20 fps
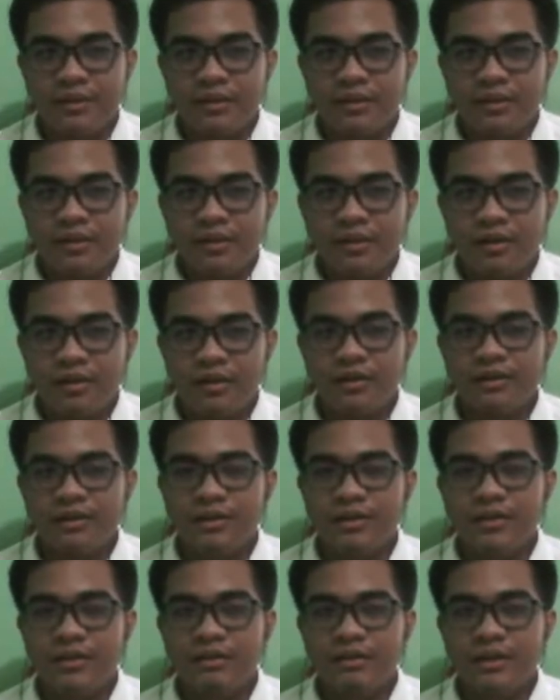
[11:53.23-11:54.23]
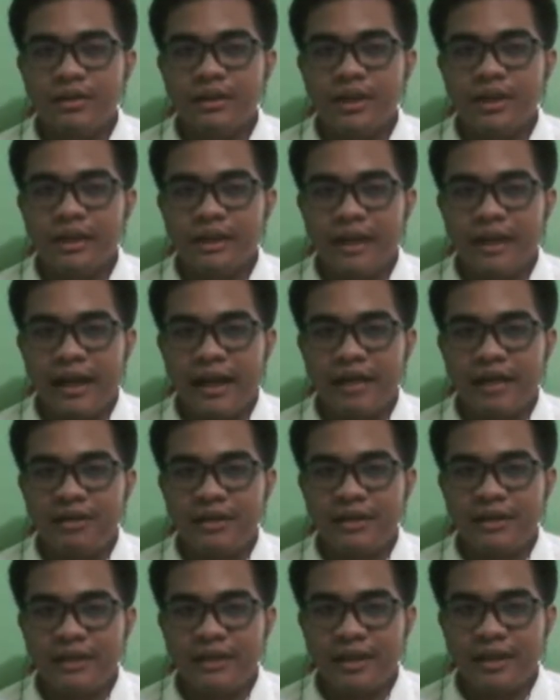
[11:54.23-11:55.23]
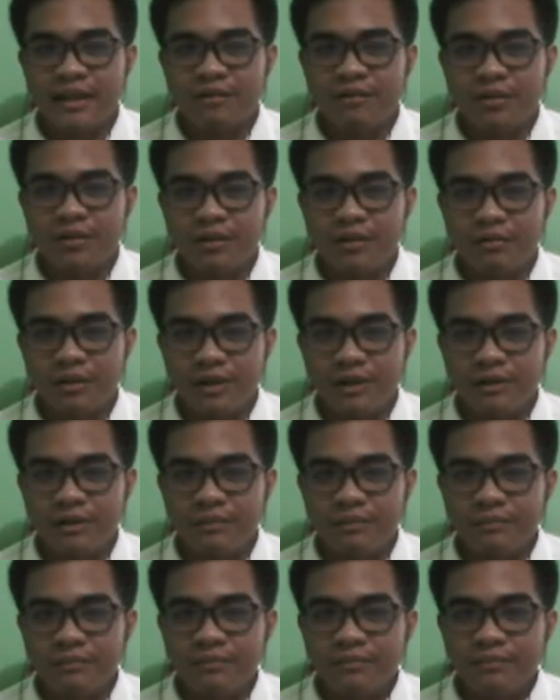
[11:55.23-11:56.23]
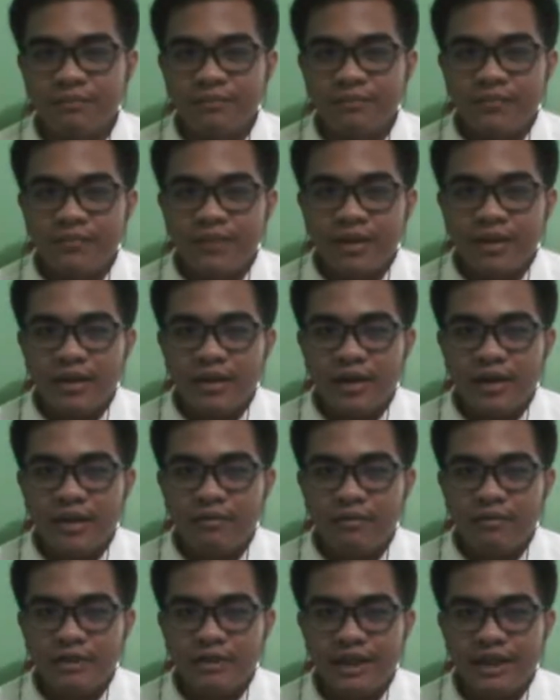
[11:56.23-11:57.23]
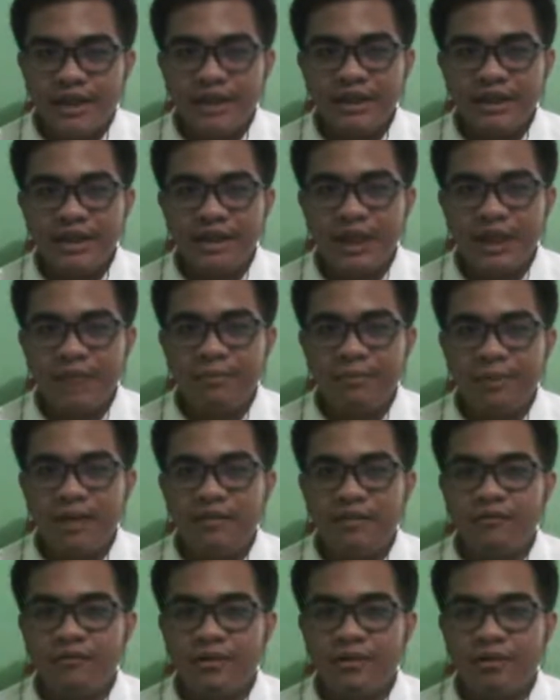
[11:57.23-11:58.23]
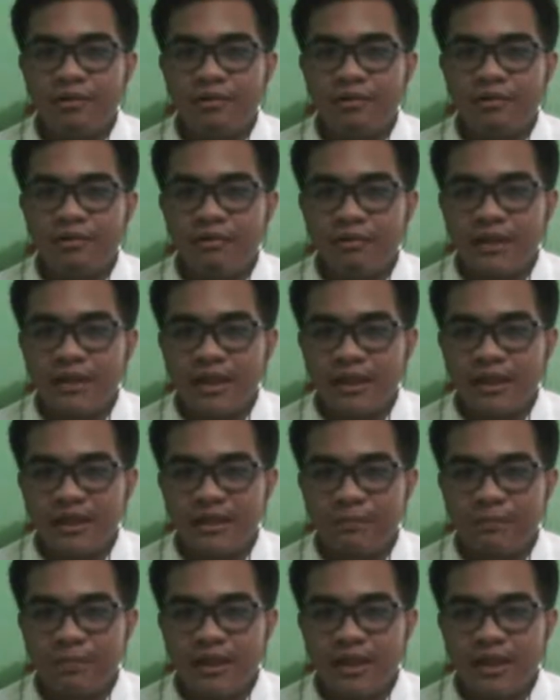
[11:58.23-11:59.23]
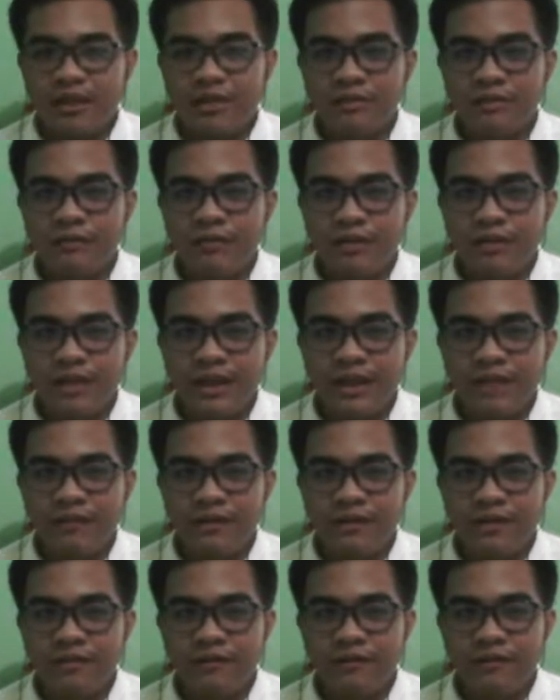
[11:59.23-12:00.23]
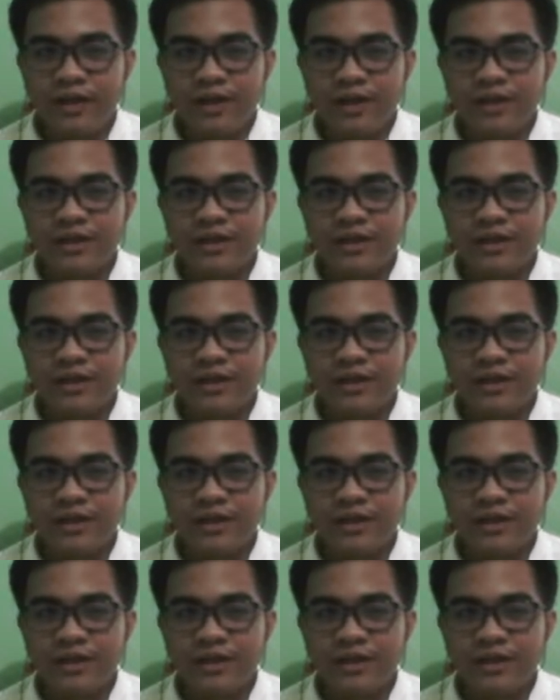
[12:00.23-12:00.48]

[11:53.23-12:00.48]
Also note that air is like a fluid. It will change shape and flow when it is pressured for even a fraction